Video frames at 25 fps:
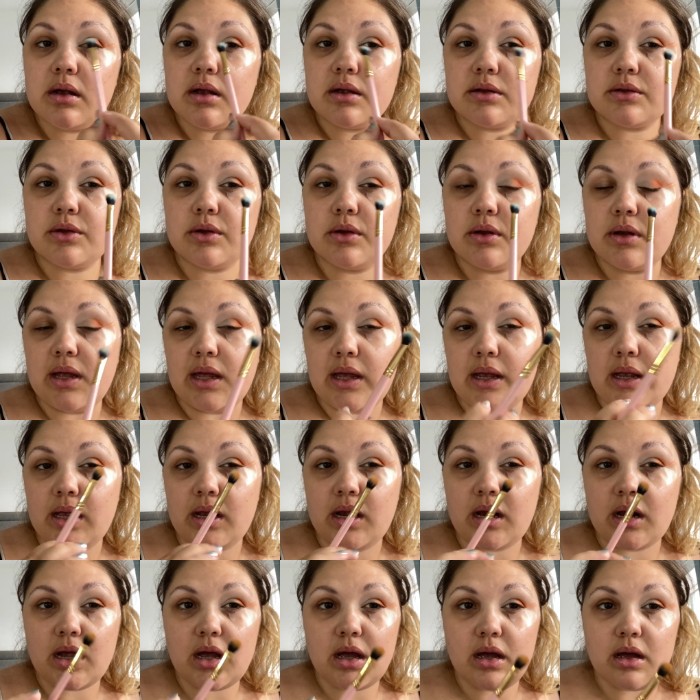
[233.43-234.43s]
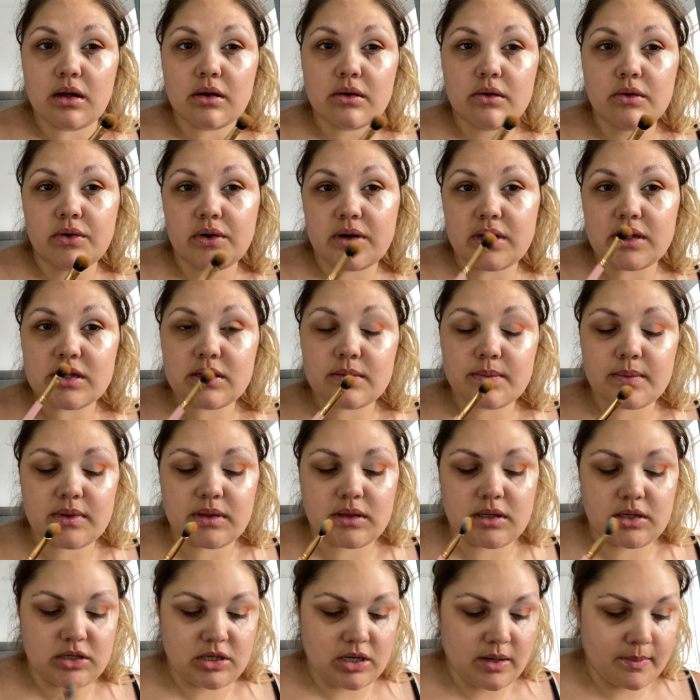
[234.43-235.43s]
do like a cut crease with
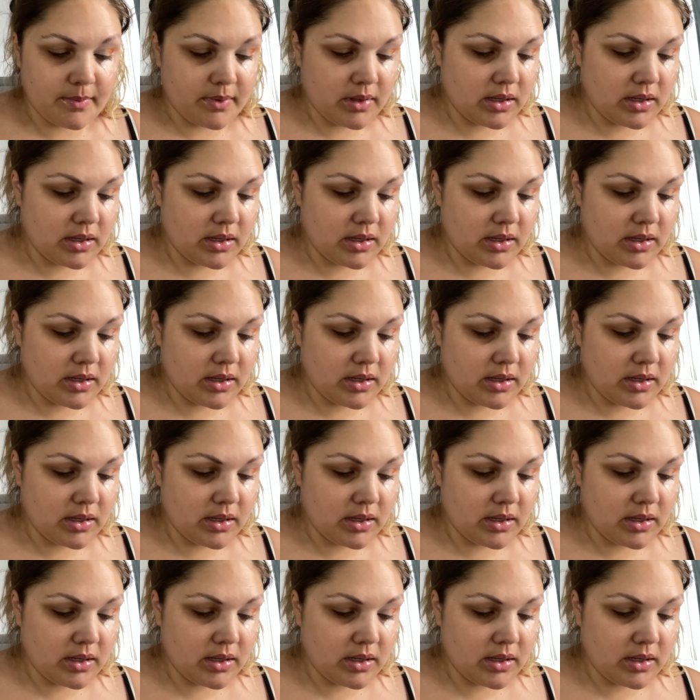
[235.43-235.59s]
the shimmer.